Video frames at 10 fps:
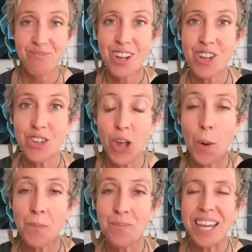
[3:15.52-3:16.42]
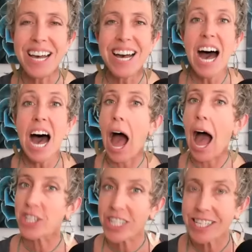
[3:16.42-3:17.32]
So
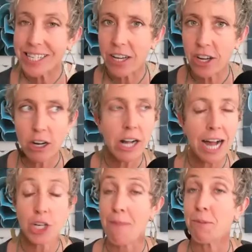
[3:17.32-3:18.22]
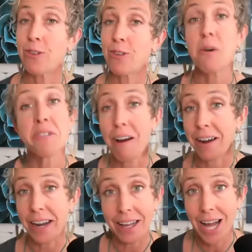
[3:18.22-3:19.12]
I just said to her, "Gosh, I'm so
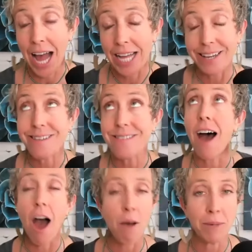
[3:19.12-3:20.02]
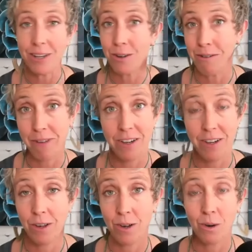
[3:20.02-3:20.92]
sorry. I did not mean to offend
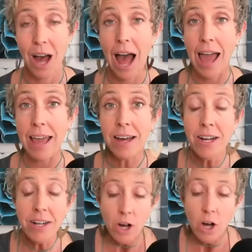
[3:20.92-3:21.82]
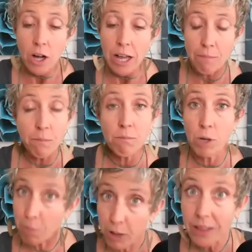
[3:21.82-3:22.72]
you. I am
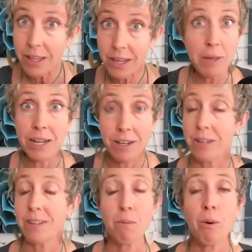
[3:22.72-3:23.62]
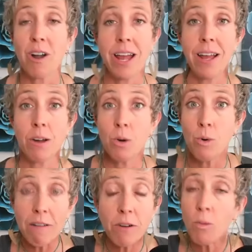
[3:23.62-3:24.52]
completely committed to supporting
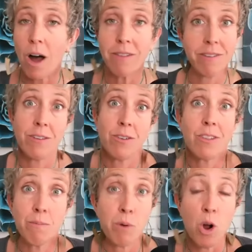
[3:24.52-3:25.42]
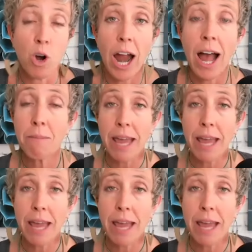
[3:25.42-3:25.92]
whoever wants to do this program.